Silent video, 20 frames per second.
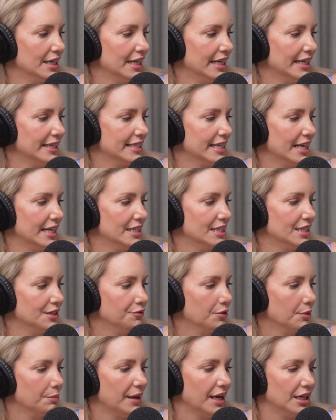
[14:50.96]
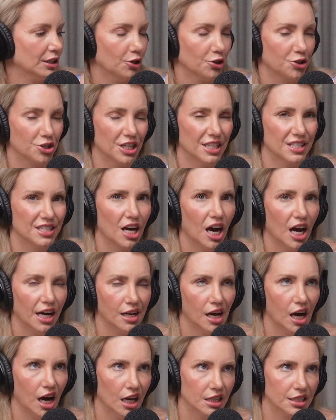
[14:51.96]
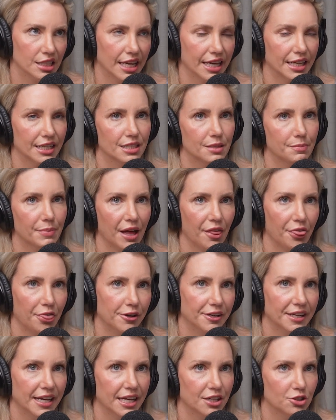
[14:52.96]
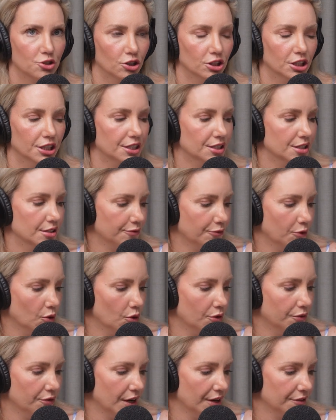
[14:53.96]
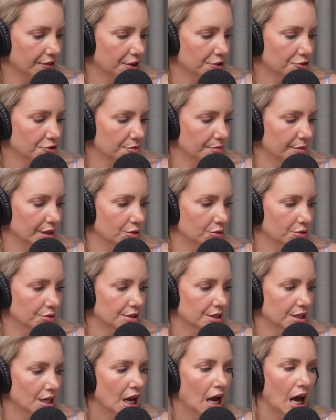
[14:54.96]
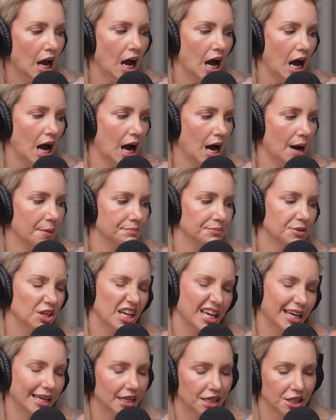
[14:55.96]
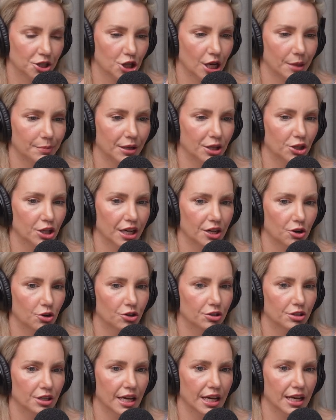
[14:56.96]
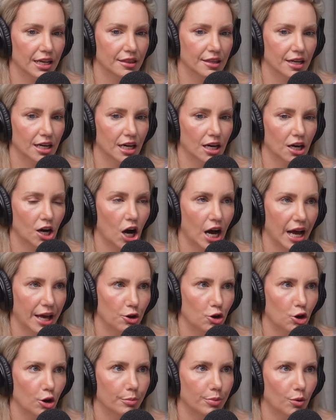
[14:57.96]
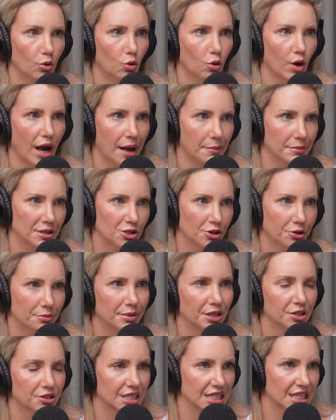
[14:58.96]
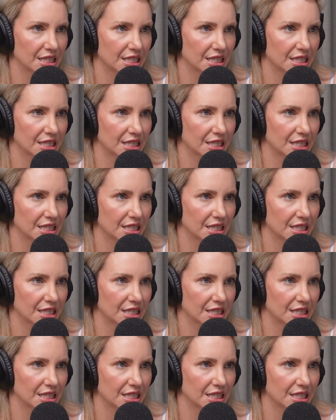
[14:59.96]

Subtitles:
Intensive Repair Lotion. It's kind of hard to get. It's about $38 for 500 mils. You can get it cheaper. You get it on either iHerb or Amazon because